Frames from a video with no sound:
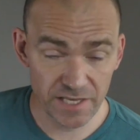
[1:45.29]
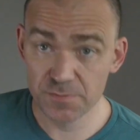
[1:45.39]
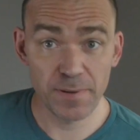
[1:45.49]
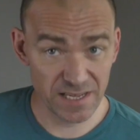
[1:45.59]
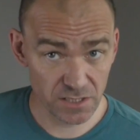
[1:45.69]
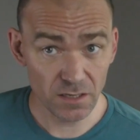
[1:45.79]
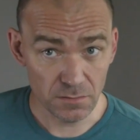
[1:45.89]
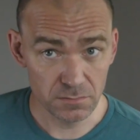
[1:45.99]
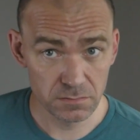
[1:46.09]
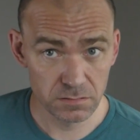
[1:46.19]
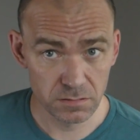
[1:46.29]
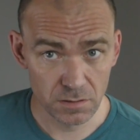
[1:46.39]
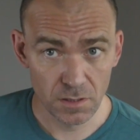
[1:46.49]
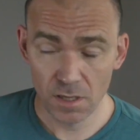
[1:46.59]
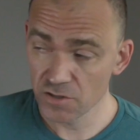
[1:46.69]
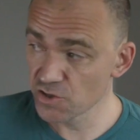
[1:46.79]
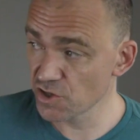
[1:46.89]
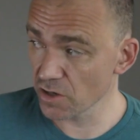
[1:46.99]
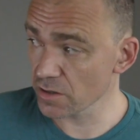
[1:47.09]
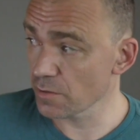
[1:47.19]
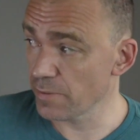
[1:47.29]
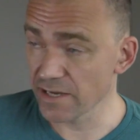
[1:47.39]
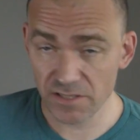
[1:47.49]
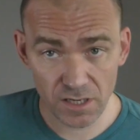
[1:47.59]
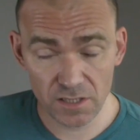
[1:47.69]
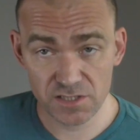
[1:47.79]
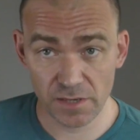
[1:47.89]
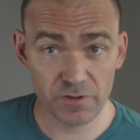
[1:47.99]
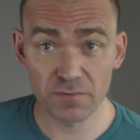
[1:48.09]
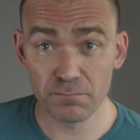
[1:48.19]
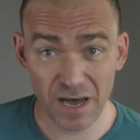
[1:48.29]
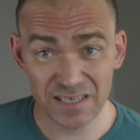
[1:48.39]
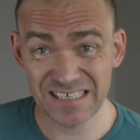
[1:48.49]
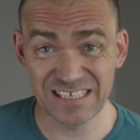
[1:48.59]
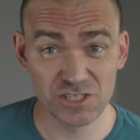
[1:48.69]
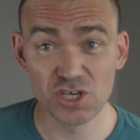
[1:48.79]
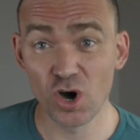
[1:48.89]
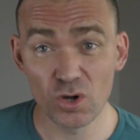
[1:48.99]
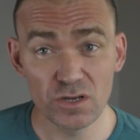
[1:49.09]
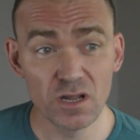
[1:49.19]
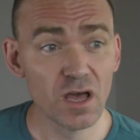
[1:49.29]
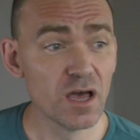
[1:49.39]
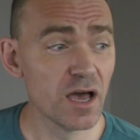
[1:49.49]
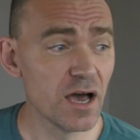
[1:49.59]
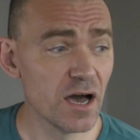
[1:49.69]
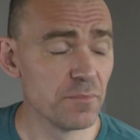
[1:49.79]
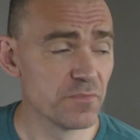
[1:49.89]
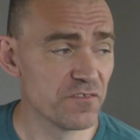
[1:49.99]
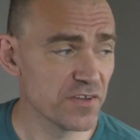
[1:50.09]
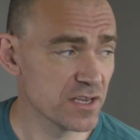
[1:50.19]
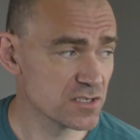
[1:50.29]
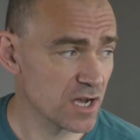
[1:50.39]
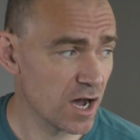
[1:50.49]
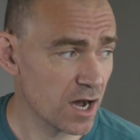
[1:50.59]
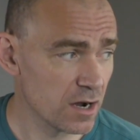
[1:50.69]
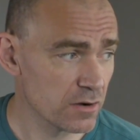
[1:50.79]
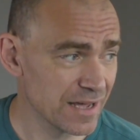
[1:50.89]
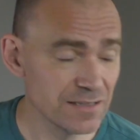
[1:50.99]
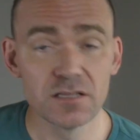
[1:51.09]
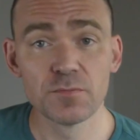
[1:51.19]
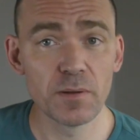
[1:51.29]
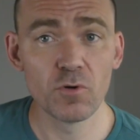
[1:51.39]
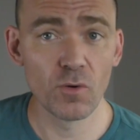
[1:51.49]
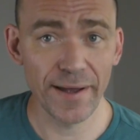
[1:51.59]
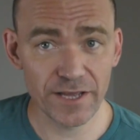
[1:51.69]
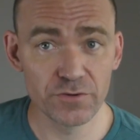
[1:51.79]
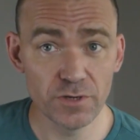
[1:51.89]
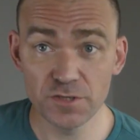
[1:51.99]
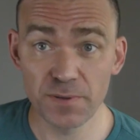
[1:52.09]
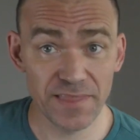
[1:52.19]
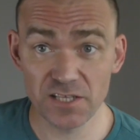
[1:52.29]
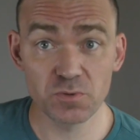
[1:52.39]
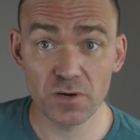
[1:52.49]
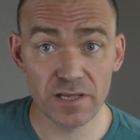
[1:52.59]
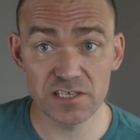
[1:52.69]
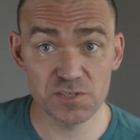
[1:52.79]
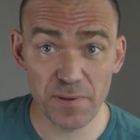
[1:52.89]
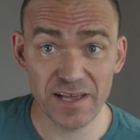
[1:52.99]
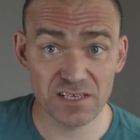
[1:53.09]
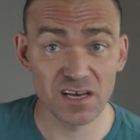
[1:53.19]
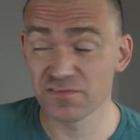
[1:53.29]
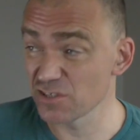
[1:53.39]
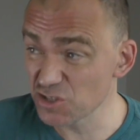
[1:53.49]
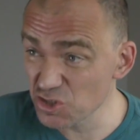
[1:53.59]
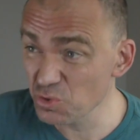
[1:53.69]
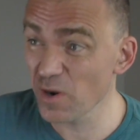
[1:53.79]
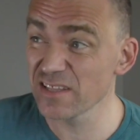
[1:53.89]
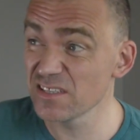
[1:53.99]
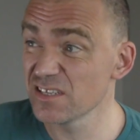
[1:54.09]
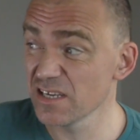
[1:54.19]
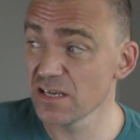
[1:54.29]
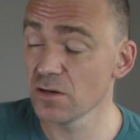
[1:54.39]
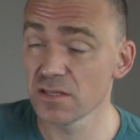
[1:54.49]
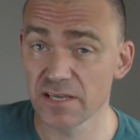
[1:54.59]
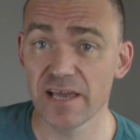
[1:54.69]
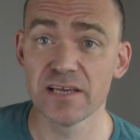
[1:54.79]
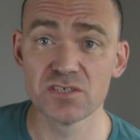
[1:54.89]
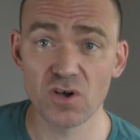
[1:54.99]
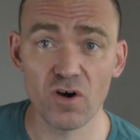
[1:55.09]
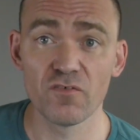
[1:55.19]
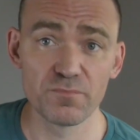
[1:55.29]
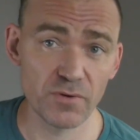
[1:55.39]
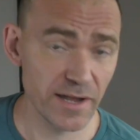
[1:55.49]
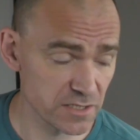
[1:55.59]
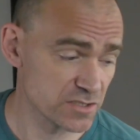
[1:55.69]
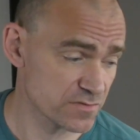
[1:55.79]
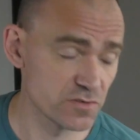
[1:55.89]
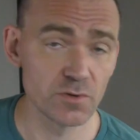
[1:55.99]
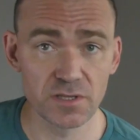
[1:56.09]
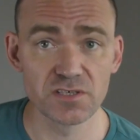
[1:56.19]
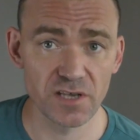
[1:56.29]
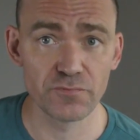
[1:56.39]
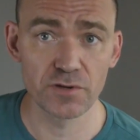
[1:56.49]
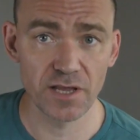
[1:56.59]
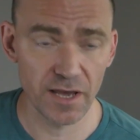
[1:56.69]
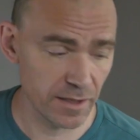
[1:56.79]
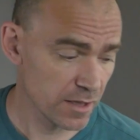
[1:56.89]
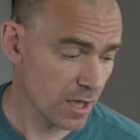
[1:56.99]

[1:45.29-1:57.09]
It's better. Certainly better. Some of the mud is gone. The fingers are a little bit more accurate, but that's what I'd expect after 20 days of practice of doing this every day.